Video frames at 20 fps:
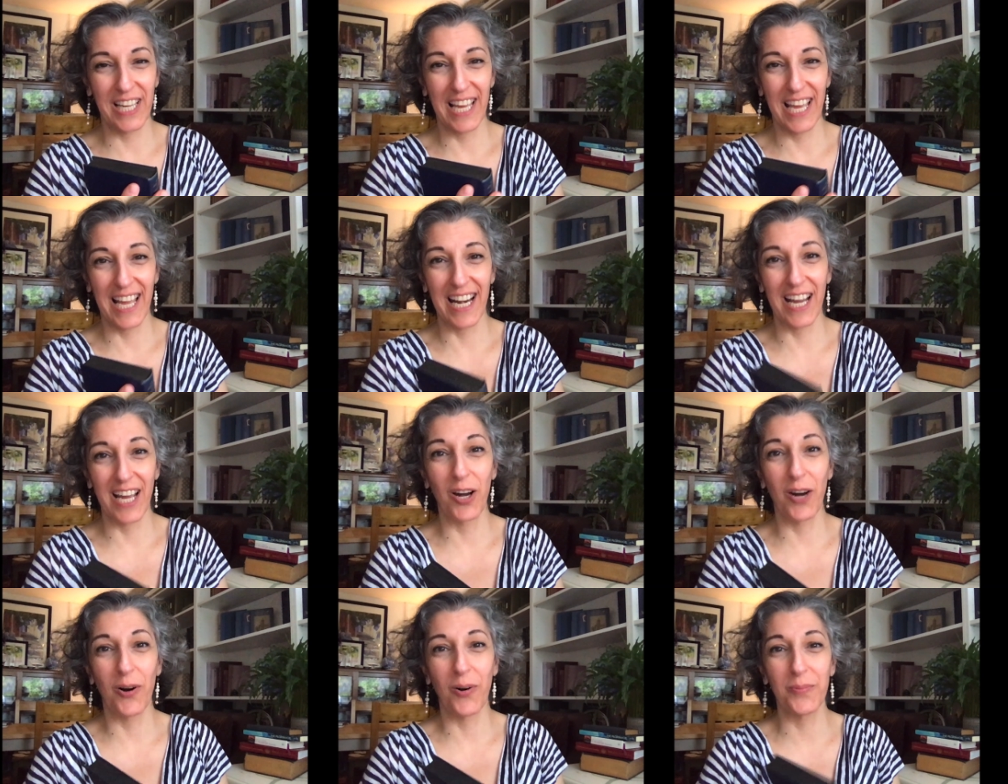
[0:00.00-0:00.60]
and I
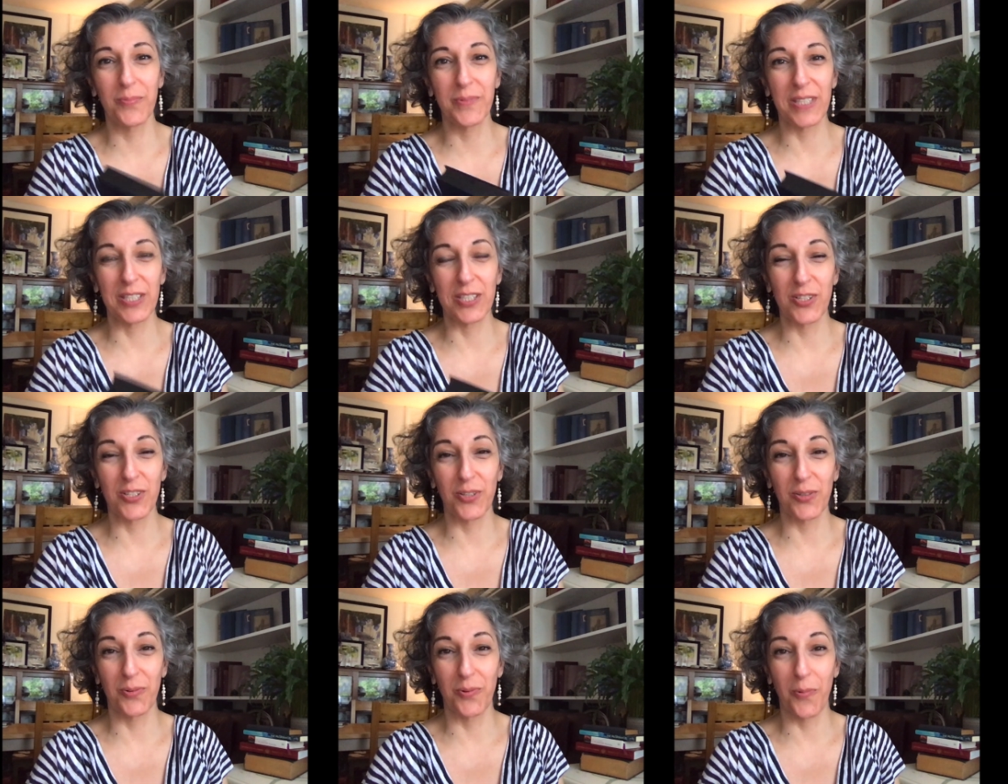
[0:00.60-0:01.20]
hope that
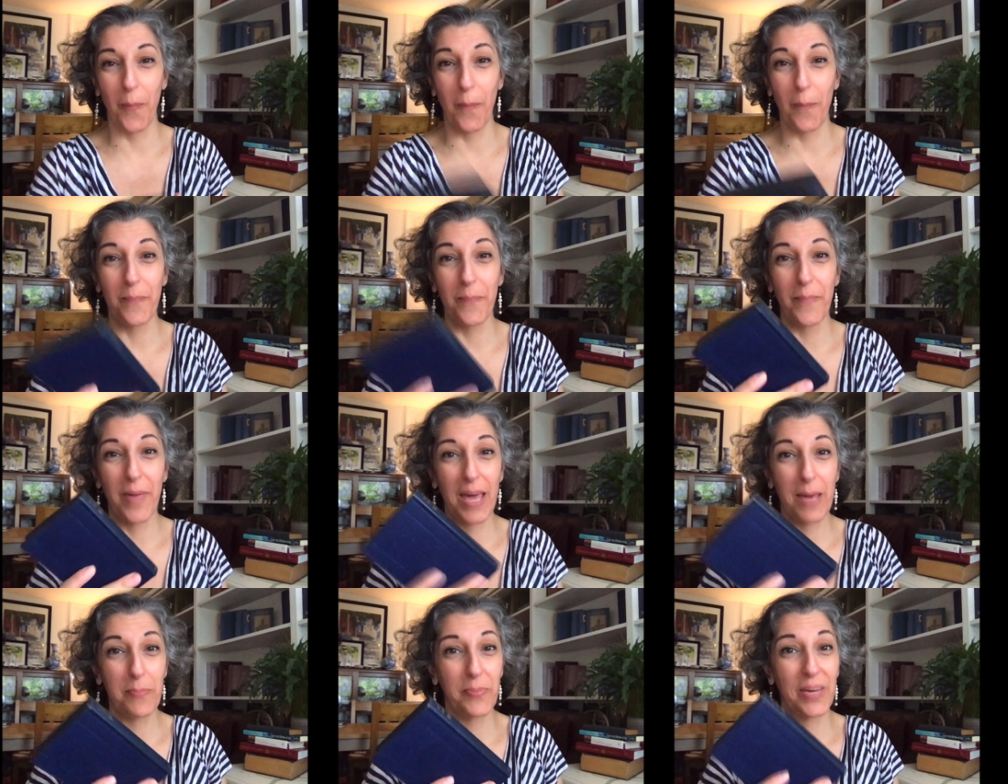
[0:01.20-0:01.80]
you
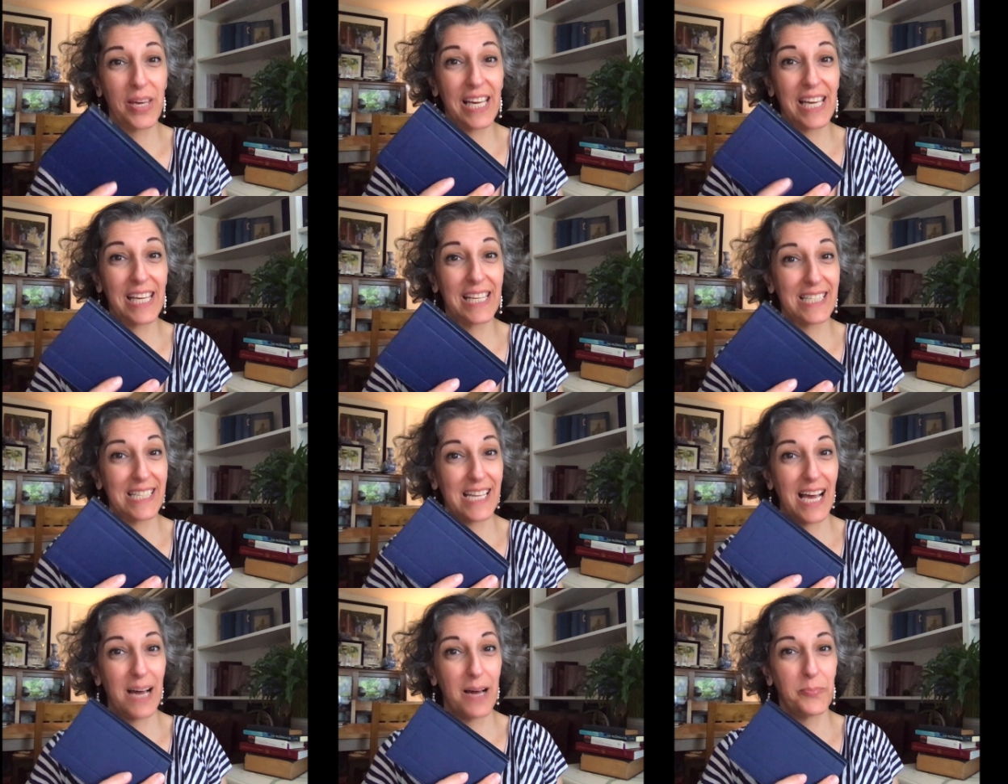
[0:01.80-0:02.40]
may pick it
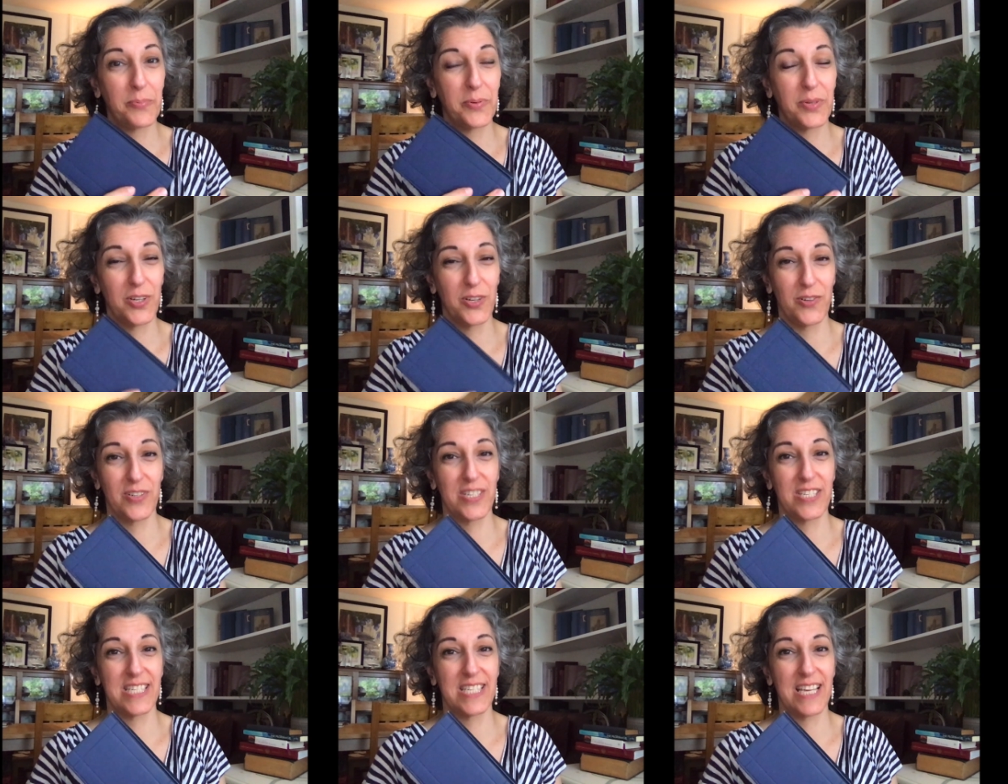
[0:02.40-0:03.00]
up
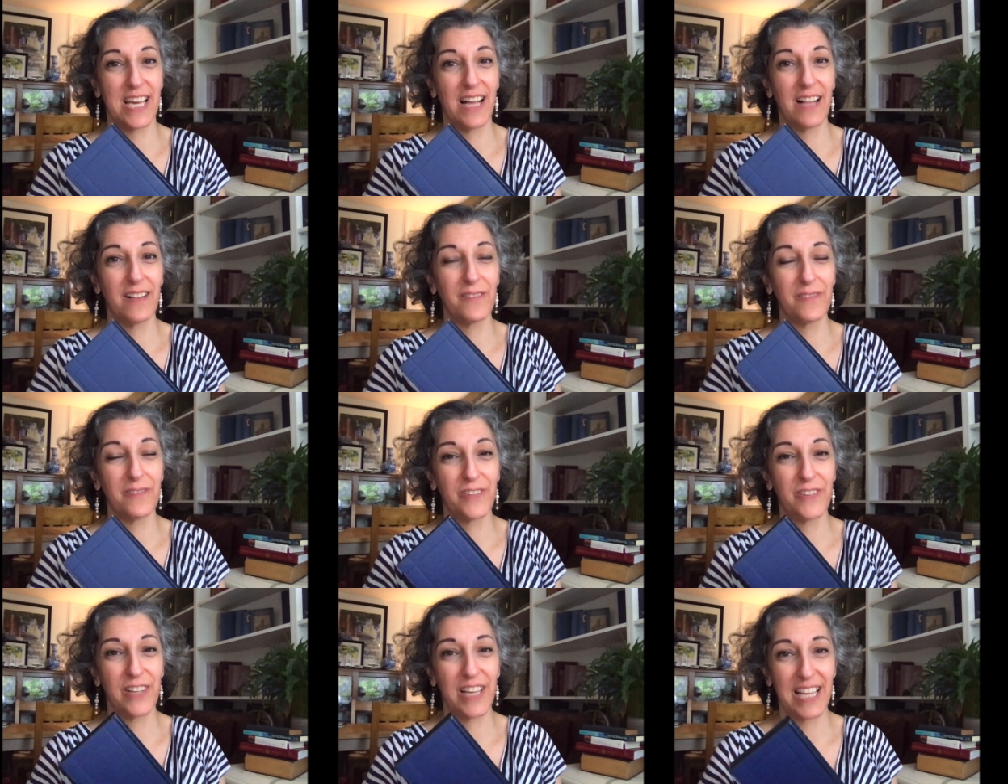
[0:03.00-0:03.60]

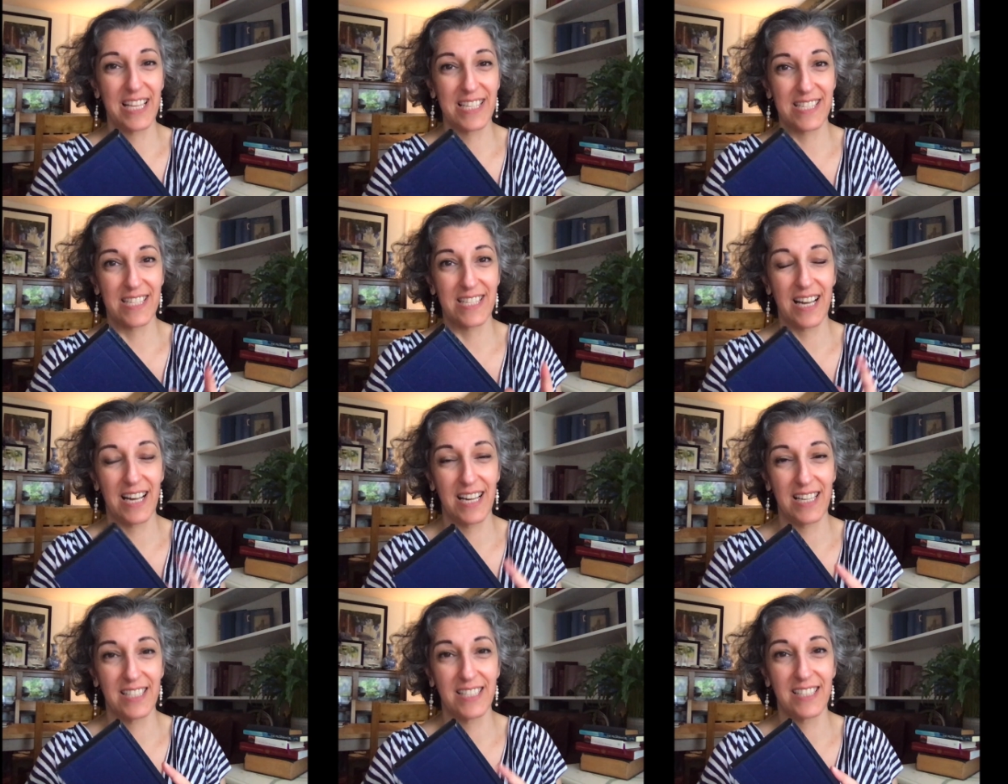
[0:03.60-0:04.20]
yourself and
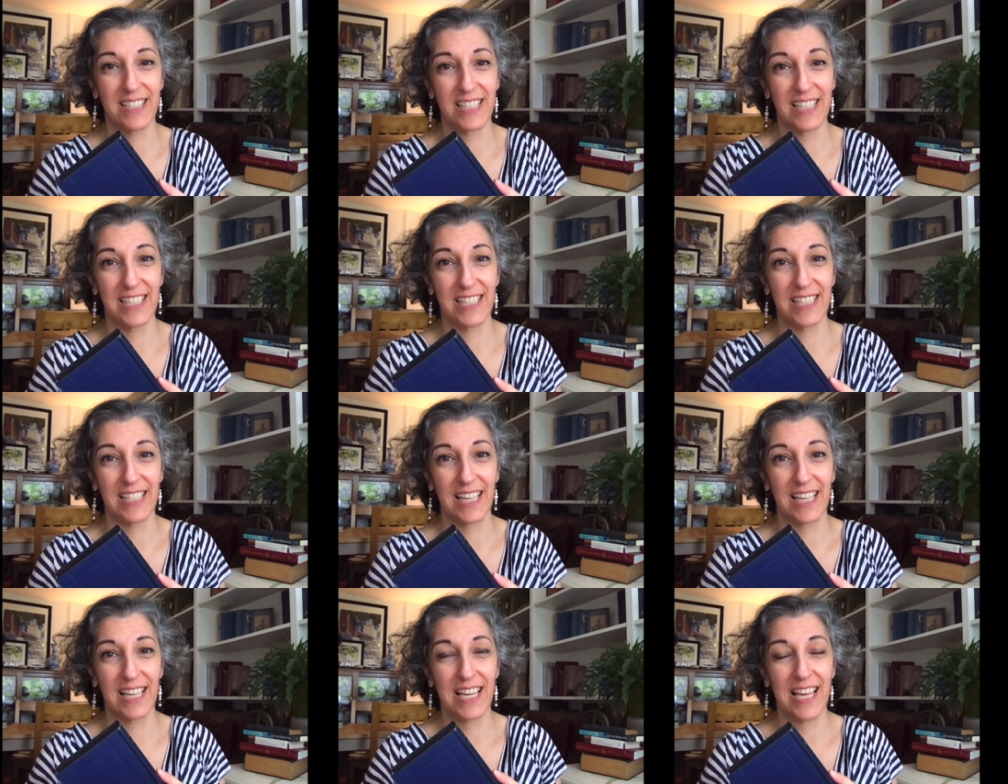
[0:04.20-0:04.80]
start
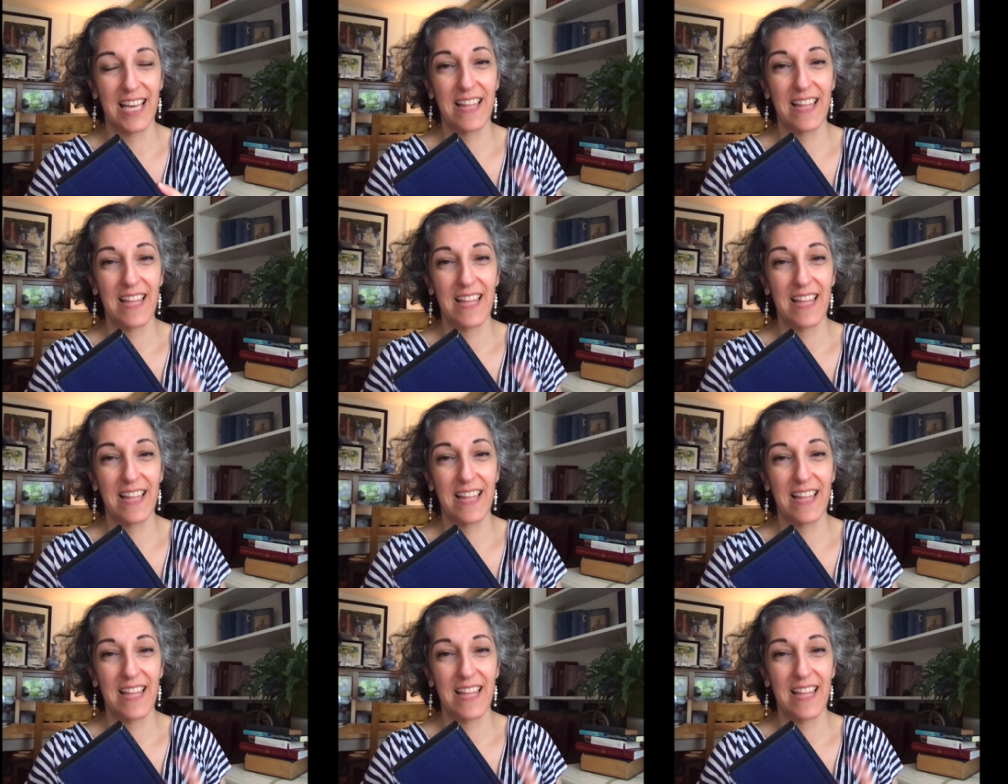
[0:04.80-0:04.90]
reading.